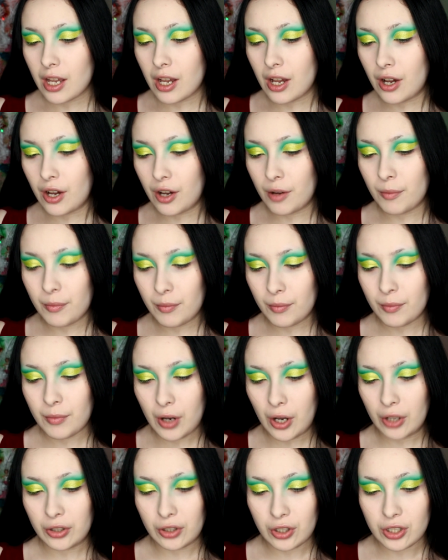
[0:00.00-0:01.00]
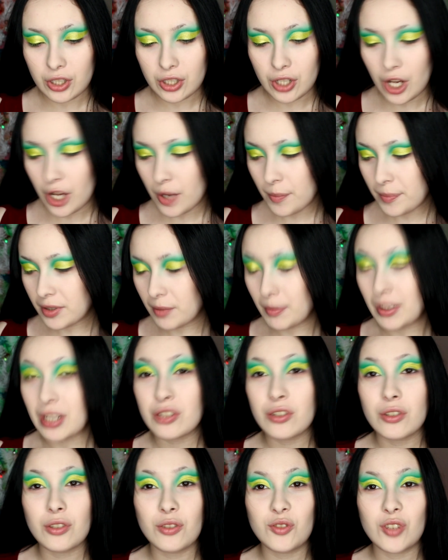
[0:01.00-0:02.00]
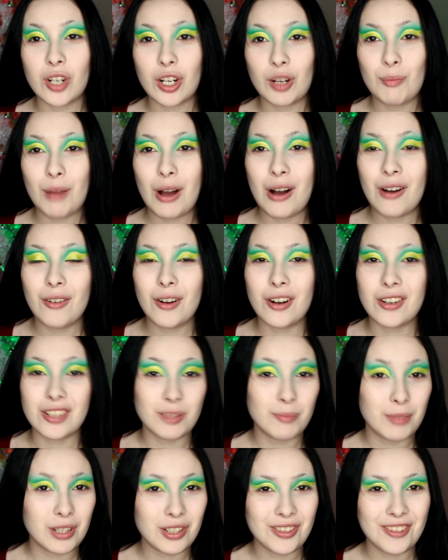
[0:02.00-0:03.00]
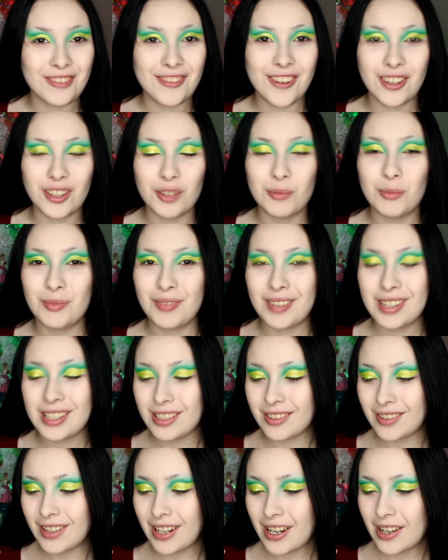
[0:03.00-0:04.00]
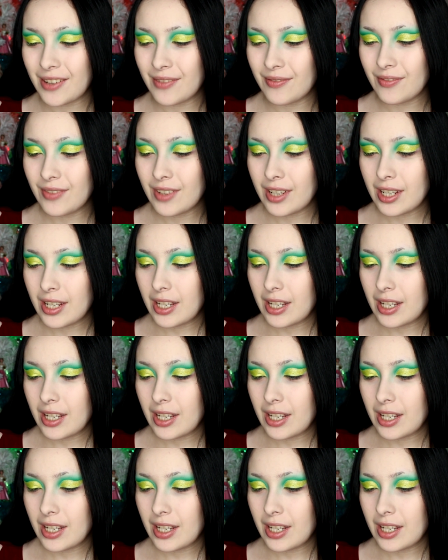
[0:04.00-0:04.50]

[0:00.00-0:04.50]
on their shop, so make sure you do check them out. Also make sure to follow them on Instagram.